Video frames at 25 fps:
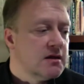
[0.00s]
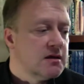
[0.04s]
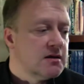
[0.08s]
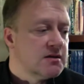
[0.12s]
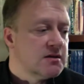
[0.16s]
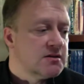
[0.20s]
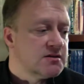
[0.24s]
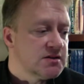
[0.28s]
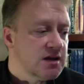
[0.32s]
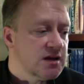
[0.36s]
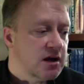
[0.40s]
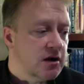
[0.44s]

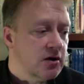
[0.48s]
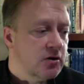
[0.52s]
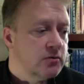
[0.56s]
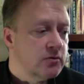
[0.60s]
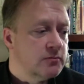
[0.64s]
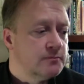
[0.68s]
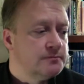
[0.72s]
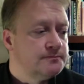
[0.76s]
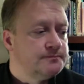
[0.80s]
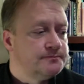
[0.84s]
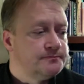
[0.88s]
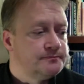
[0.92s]

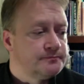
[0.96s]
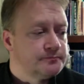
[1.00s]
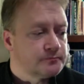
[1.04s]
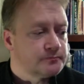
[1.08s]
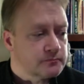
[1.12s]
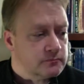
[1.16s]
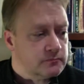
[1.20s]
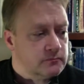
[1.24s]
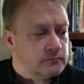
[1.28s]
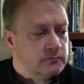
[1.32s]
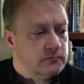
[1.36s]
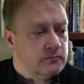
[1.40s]
So
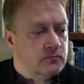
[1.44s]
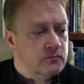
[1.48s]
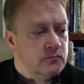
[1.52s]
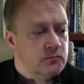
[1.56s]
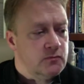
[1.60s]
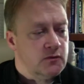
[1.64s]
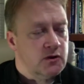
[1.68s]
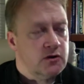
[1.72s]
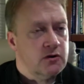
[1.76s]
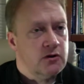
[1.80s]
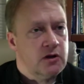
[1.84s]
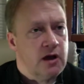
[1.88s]

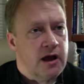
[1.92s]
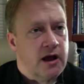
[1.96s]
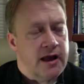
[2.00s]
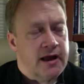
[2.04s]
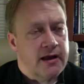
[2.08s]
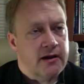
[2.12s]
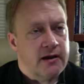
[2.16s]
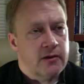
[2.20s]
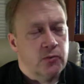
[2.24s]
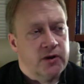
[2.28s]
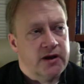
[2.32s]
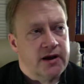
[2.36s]

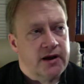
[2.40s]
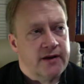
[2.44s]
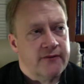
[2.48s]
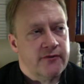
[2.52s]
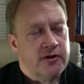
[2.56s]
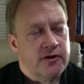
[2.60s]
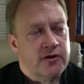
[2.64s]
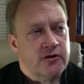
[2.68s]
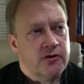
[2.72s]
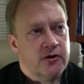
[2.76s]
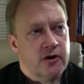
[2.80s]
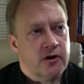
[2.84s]
whenever
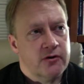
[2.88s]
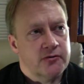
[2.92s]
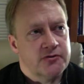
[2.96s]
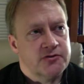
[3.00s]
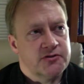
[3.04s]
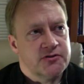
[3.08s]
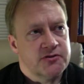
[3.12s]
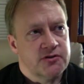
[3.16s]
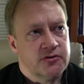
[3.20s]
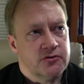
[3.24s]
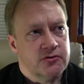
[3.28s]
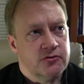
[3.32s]
you go
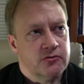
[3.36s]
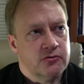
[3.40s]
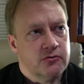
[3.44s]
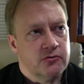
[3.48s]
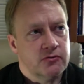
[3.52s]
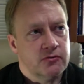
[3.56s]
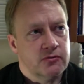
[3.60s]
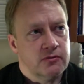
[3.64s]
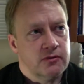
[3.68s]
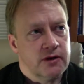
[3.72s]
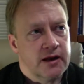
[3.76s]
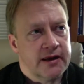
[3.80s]

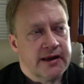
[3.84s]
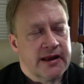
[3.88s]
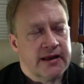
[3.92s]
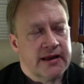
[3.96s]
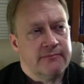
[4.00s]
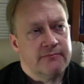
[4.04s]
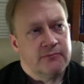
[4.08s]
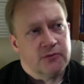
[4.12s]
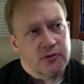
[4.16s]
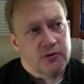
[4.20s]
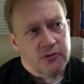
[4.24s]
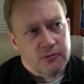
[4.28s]
to
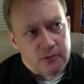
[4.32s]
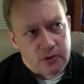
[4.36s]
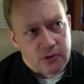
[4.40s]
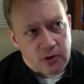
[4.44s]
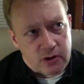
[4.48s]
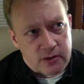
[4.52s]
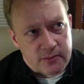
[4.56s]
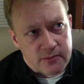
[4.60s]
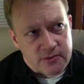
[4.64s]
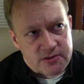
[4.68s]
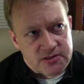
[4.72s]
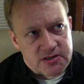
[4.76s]

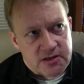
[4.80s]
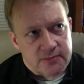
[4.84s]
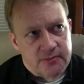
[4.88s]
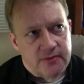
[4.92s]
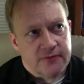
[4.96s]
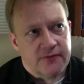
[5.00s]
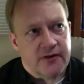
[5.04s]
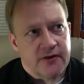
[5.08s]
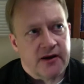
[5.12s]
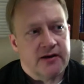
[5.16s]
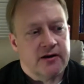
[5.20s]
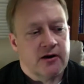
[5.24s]
the Museum of
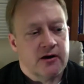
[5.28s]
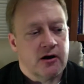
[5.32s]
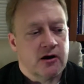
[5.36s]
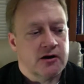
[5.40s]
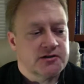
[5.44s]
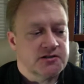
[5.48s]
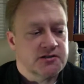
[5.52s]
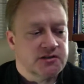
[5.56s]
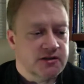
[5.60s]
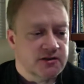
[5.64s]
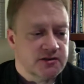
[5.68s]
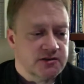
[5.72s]
Fine
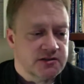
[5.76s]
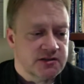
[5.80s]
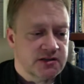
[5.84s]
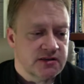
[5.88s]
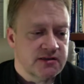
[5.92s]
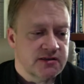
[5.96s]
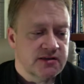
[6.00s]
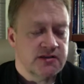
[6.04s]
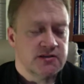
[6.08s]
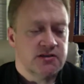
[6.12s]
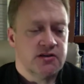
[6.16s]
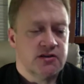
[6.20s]
Arts and you see
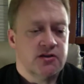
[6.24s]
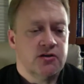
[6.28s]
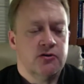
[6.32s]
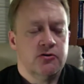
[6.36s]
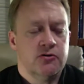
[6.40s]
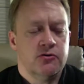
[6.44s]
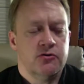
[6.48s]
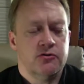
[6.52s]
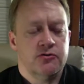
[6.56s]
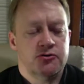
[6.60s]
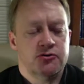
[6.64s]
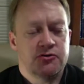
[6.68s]
these
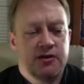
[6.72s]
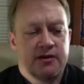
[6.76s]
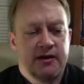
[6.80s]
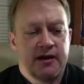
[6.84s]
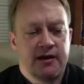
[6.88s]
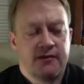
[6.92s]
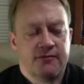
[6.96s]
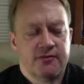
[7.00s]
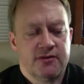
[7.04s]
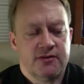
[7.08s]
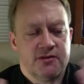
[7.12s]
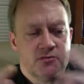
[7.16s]
huge, they
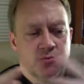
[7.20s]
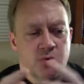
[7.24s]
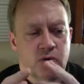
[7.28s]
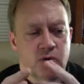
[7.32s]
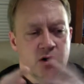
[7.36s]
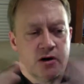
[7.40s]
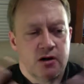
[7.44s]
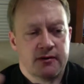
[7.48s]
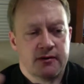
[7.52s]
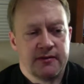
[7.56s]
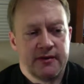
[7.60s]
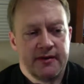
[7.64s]
have this
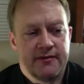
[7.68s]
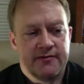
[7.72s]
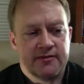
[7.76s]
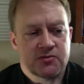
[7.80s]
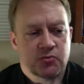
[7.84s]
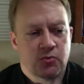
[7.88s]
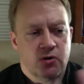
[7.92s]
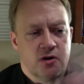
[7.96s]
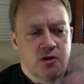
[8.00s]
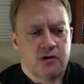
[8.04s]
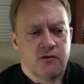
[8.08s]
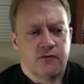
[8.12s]

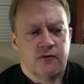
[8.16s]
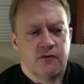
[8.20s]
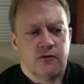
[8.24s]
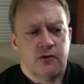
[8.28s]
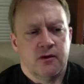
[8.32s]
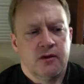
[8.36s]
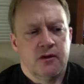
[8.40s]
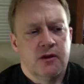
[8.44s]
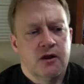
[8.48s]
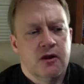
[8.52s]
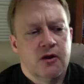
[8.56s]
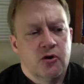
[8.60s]

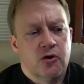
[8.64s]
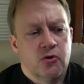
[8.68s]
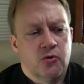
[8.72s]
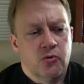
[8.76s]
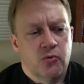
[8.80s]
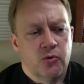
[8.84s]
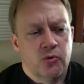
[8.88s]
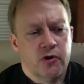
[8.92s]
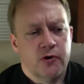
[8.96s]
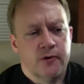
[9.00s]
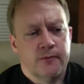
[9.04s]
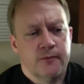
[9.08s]
wonderful
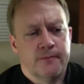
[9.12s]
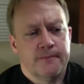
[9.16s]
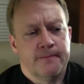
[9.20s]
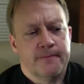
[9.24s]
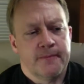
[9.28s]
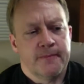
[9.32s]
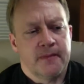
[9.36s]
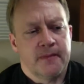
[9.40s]
room